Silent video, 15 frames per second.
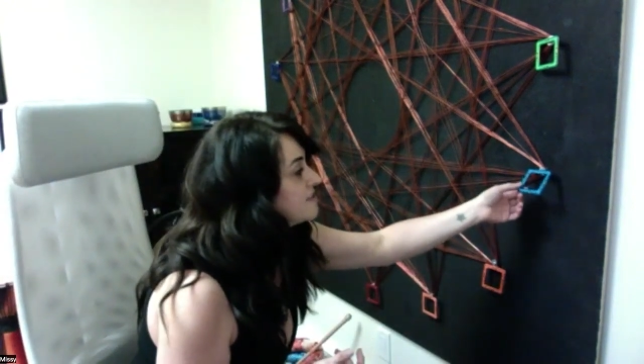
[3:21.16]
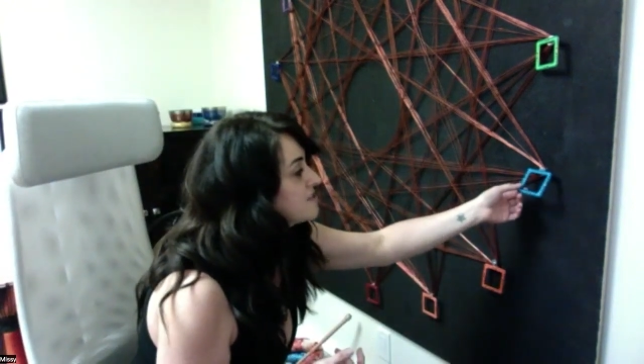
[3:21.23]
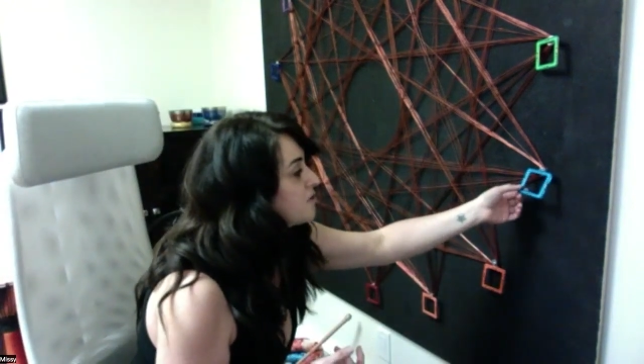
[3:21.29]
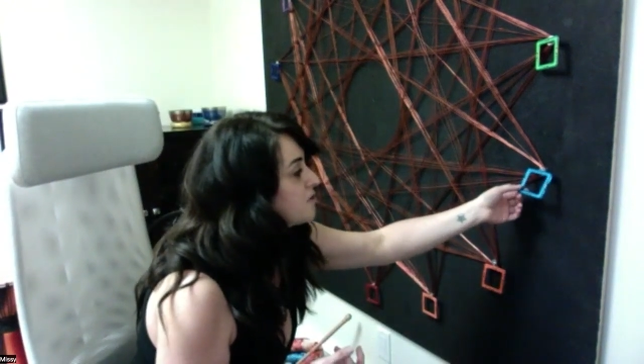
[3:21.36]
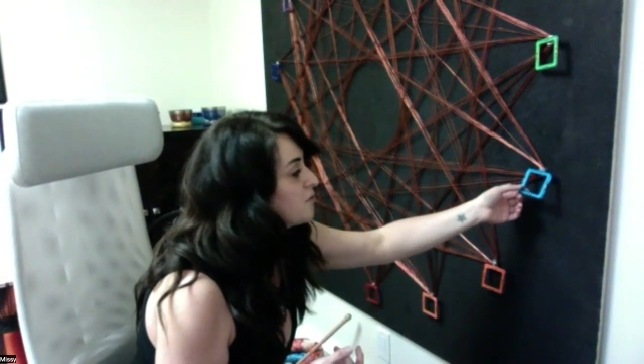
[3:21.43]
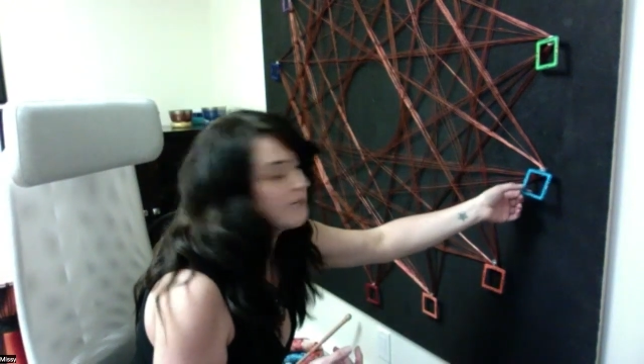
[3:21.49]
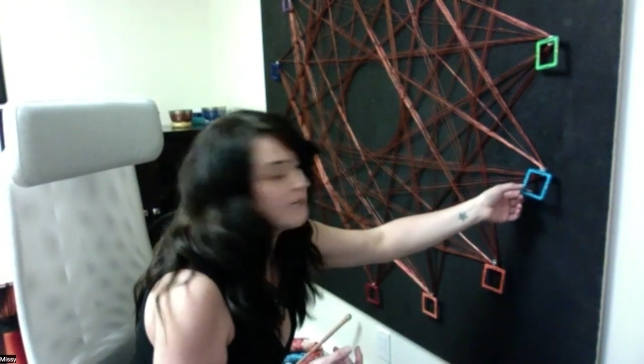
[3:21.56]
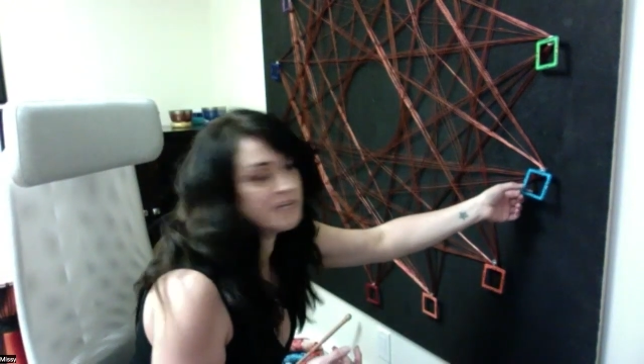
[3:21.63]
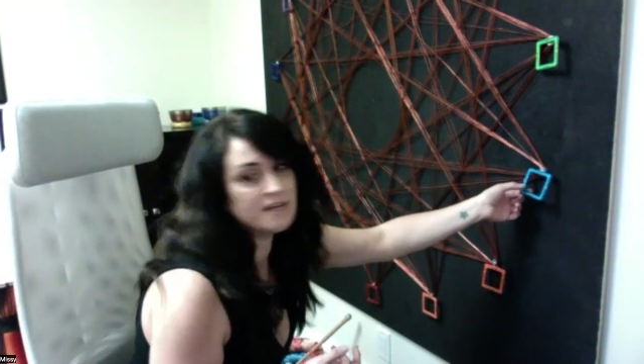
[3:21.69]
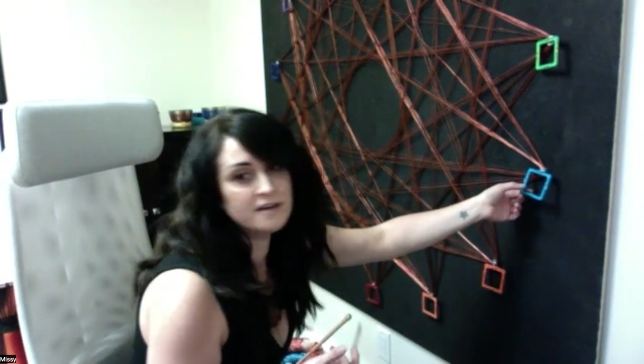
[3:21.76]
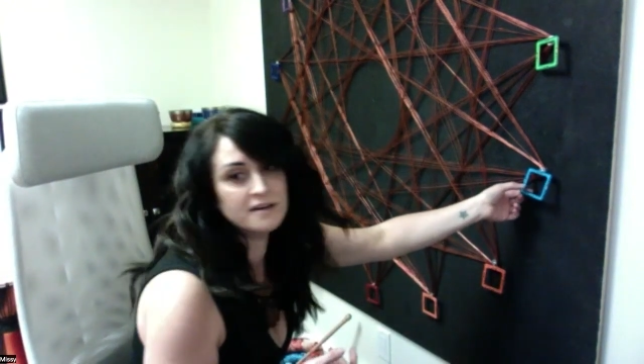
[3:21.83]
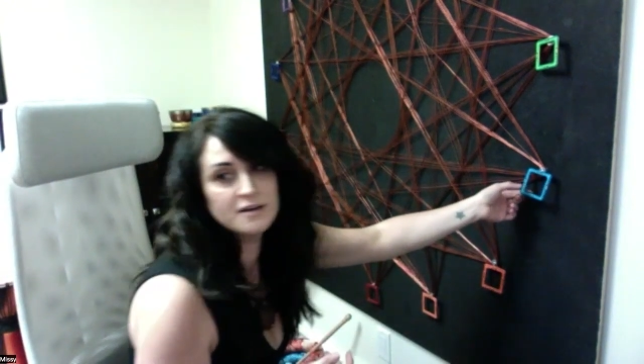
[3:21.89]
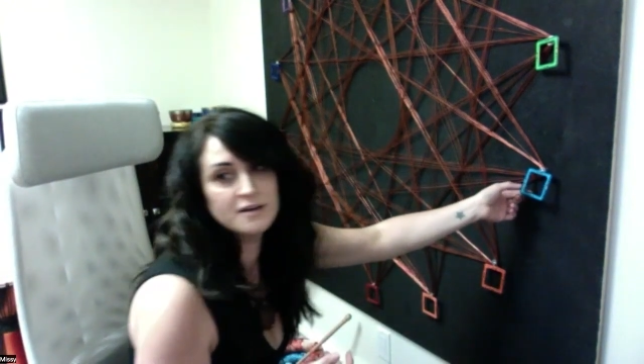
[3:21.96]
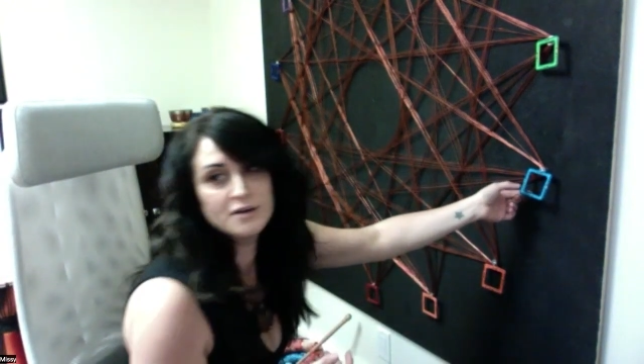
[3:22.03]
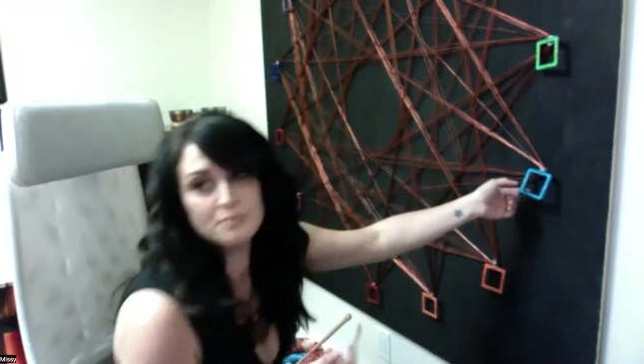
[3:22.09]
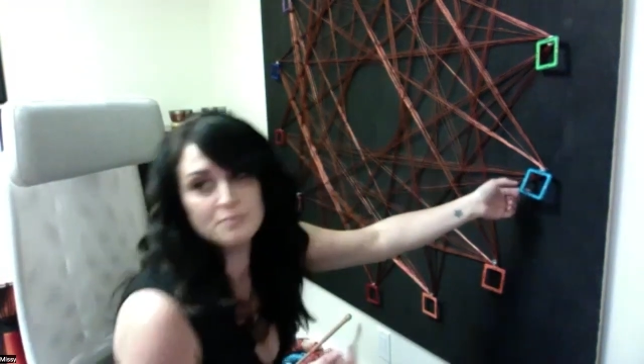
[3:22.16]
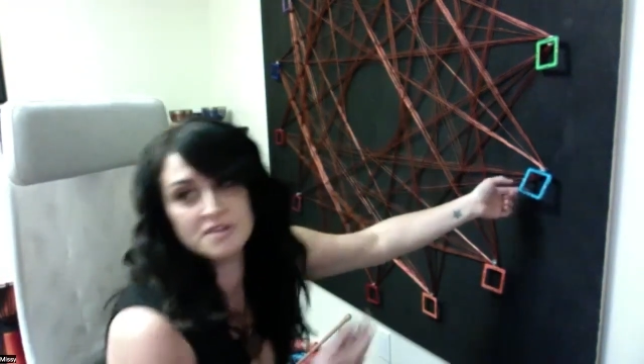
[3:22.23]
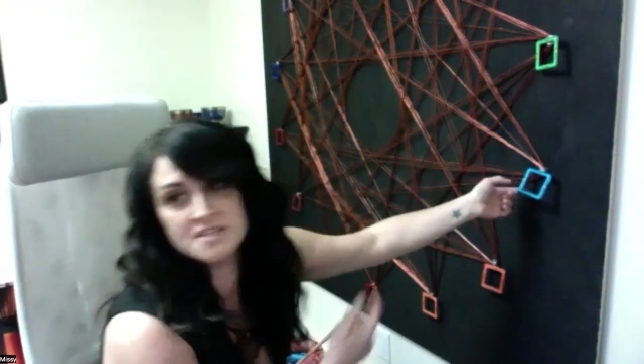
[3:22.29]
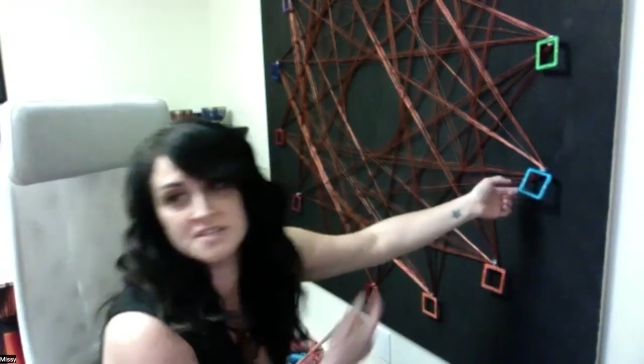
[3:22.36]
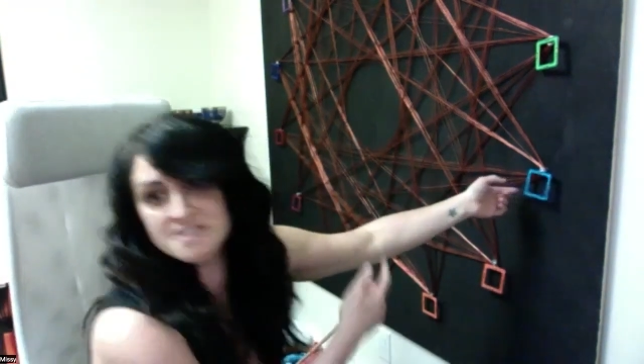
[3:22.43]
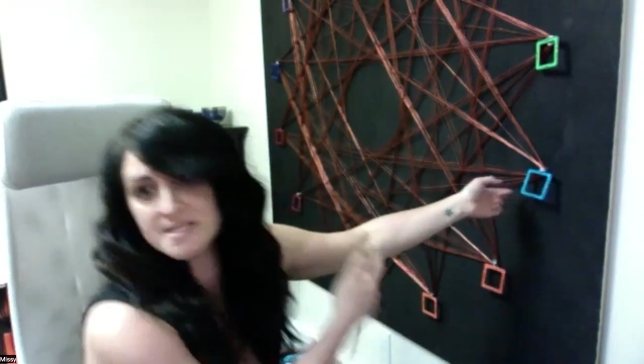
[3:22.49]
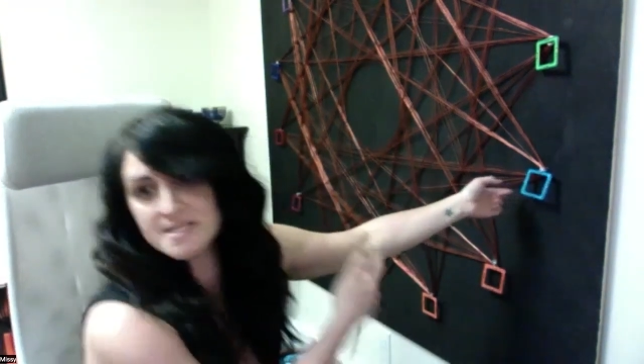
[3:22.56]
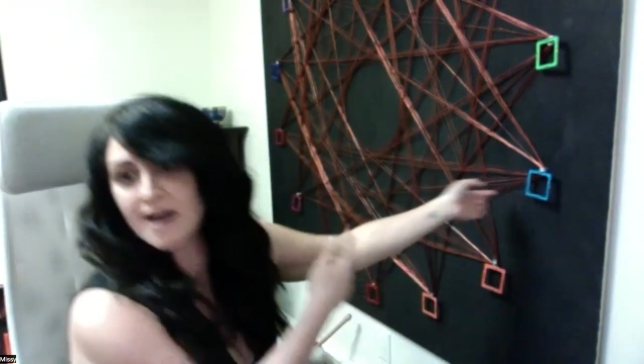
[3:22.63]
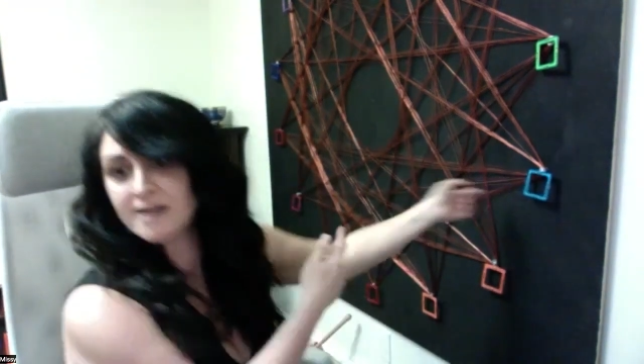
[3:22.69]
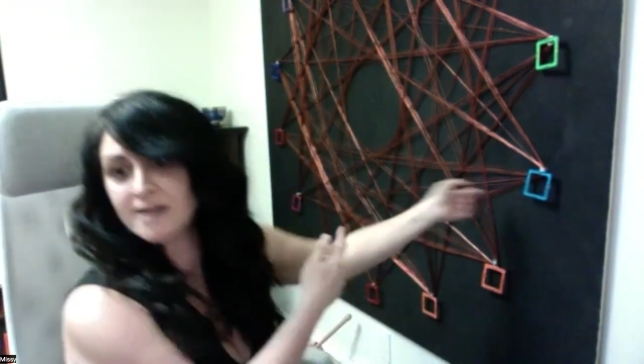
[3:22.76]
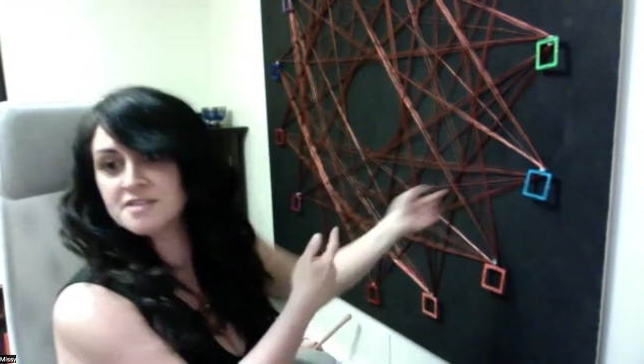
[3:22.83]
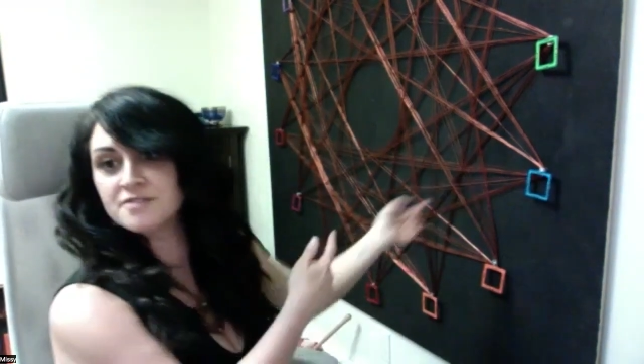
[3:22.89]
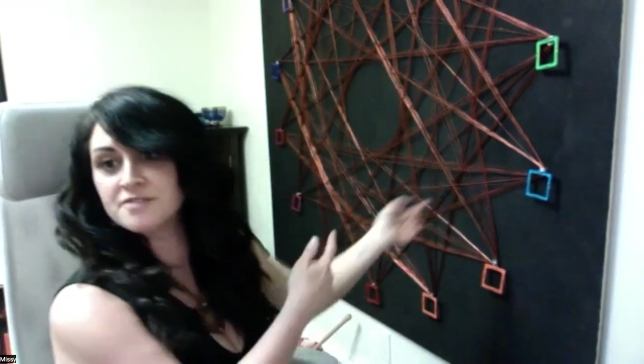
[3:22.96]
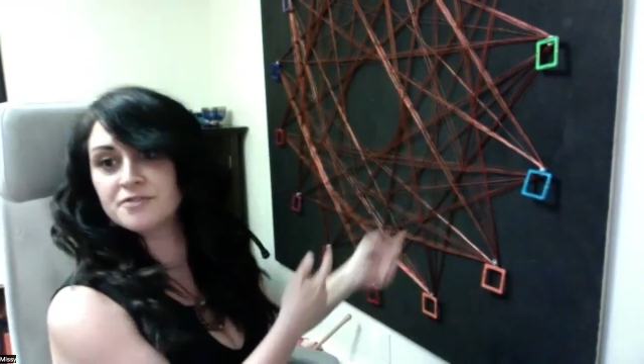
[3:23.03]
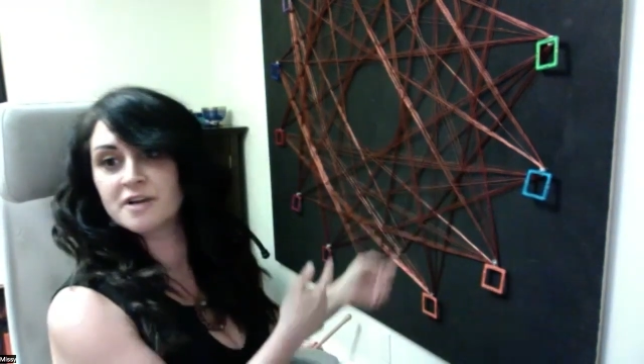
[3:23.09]
going, but this is
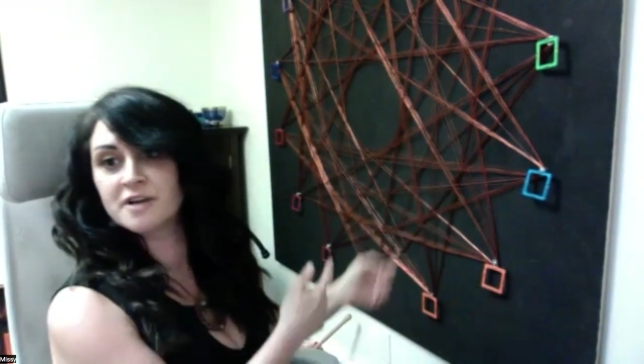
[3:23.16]
active